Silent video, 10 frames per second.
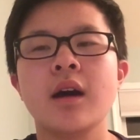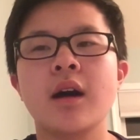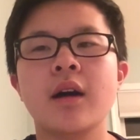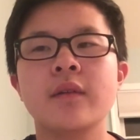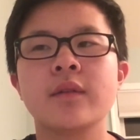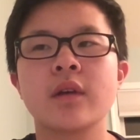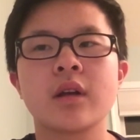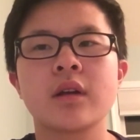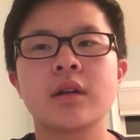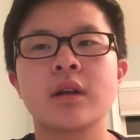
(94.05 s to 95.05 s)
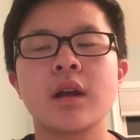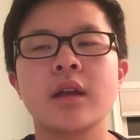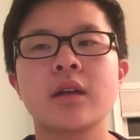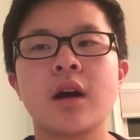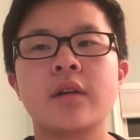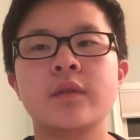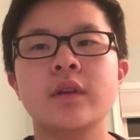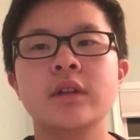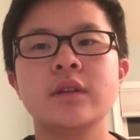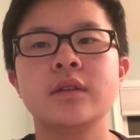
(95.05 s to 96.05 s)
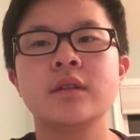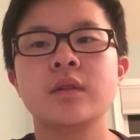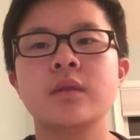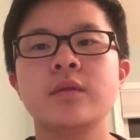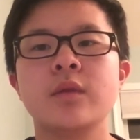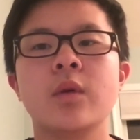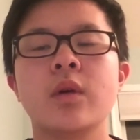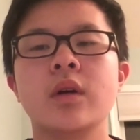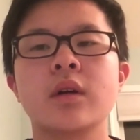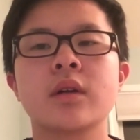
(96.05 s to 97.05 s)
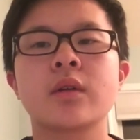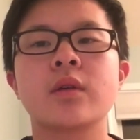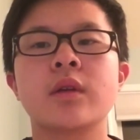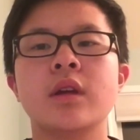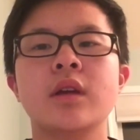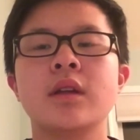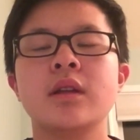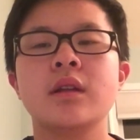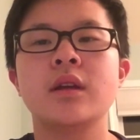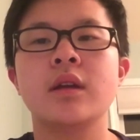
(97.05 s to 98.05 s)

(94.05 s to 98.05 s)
uh, for a conference for Korean